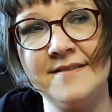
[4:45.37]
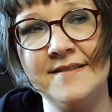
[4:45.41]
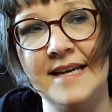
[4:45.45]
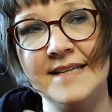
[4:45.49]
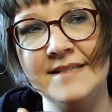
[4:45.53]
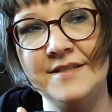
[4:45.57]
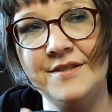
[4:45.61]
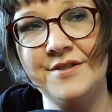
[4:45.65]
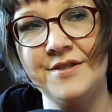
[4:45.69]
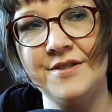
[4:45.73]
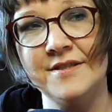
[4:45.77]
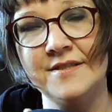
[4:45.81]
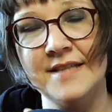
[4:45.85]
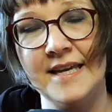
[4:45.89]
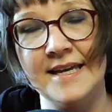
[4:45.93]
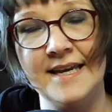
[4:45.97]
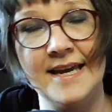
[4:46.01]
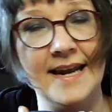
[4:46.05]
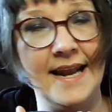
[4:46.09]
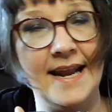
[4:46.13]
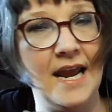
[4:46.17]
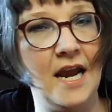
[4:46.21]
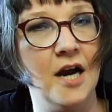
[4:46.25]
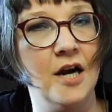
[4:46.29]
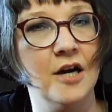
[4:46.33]
that's just like
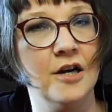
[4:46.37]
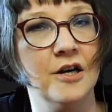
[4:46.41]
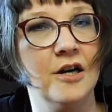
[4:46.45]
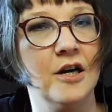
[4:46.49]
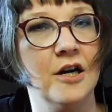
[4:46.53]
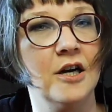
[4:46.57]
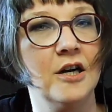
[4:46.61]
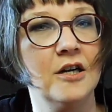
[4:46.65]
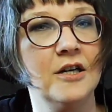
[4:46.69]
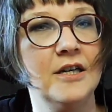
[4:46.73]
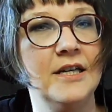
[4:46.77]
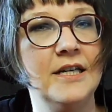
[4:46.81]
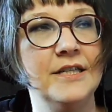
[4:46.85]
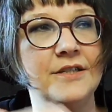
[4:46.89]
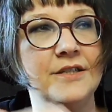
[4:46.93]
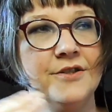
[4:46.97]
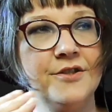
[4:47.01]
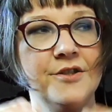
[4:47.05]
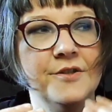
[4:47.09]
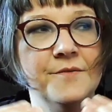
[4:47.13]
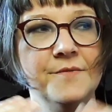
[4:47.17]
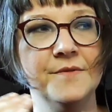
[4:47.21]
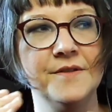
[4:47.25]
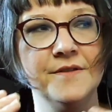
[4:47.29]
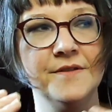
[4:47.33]
an error in
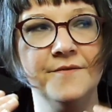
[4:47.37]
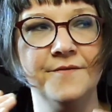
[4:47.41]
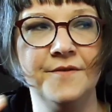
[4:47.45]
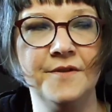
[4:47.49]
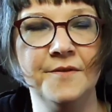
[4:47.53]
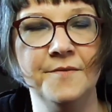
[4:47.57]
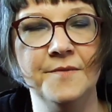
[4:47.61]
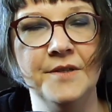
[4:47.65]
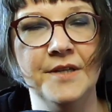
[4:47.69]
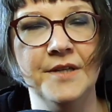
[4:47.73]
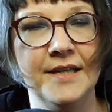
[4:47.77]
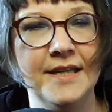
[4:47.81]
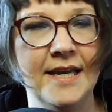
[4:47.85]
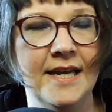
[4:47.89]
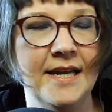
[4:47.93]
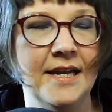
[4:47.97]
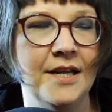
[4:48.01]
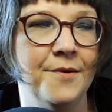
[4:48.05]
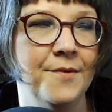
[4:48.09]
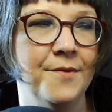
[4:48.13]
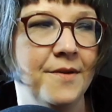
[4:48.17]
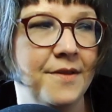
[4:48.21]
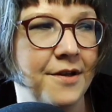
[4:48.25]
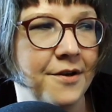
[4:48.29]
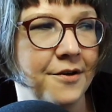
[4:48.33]
terms of
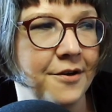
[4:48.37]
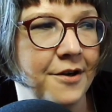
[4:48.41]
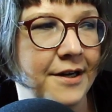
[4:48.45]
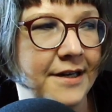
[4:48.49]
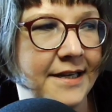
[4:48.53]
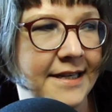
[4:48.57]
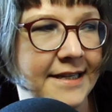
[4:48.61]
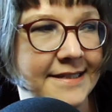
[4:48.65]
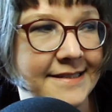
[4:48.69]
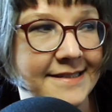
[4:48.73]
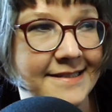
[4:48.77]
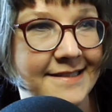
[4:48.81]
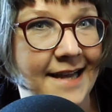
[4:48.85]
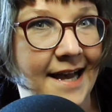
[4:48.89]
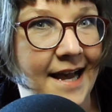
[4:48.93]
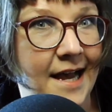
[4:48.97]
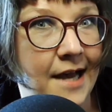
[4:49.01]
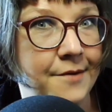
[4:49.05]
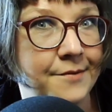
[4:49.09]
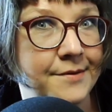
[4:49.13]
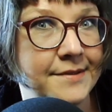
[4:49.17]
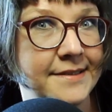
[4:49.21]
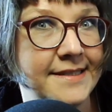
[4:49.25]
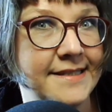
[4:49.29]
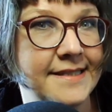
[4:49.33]
communicating with your audience,
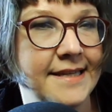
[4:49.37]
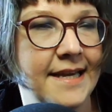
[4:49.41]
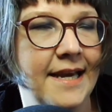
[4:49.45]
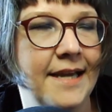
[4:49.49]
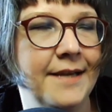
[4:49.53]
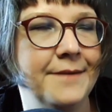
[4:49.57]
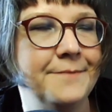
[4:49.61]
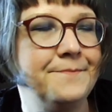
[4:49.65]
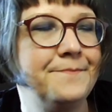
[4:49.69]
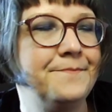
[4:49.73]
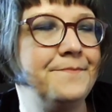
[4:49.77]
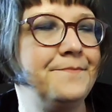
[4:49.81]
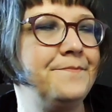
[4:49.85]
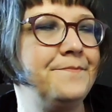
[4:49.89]
I would say.